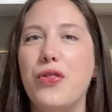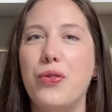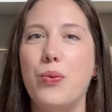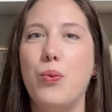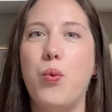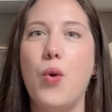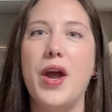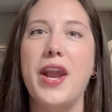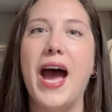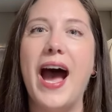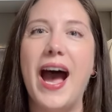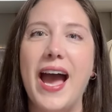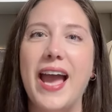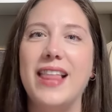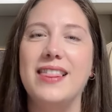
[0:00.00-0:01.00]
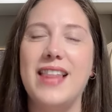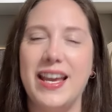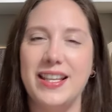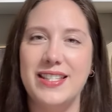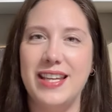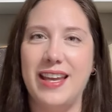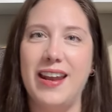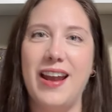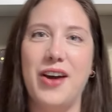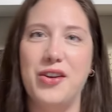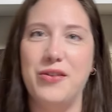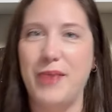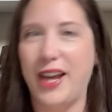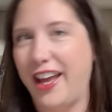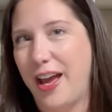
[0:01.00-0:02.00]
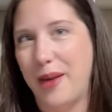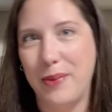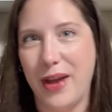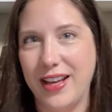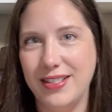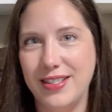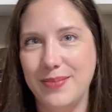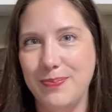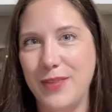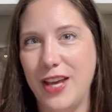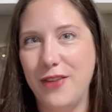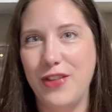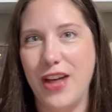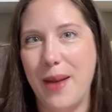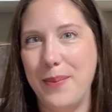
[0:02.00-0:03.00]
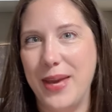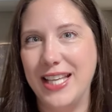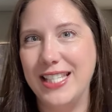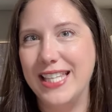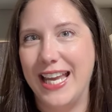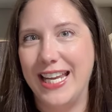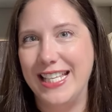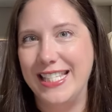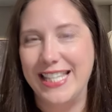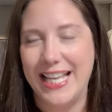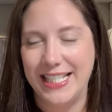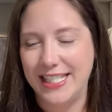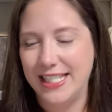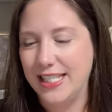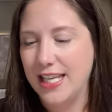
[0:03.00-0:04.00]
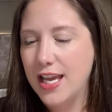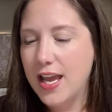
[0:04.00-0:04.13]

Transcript: what I like to get out of my handbags, if that makes any sense.